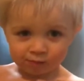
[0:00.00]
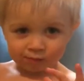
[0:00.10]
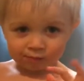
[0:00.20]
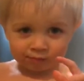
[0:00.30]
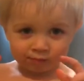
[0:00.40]

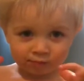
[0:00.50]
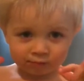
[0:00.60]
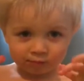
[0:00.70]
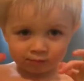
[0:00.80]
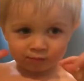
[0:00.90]
Good job.
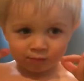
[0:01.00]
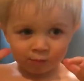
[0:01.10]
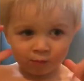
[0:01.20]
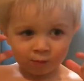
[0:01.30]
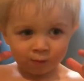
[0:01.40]

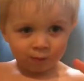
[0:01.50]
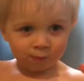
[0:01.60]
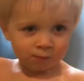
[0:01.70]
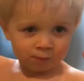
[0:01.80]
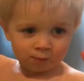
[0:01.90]
Down
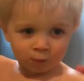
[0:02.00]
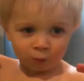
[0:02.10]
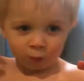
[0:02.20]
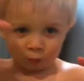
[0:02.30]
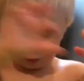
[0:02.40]
came the
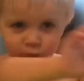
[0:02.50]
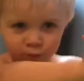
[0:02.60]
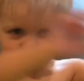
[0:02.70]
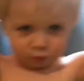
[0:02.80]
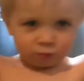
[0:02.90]
rain,
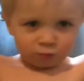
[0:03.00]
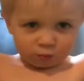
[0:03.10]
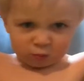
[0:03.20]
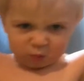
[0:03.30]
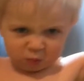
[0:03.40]

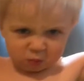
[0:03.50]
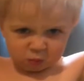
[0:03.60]
washed the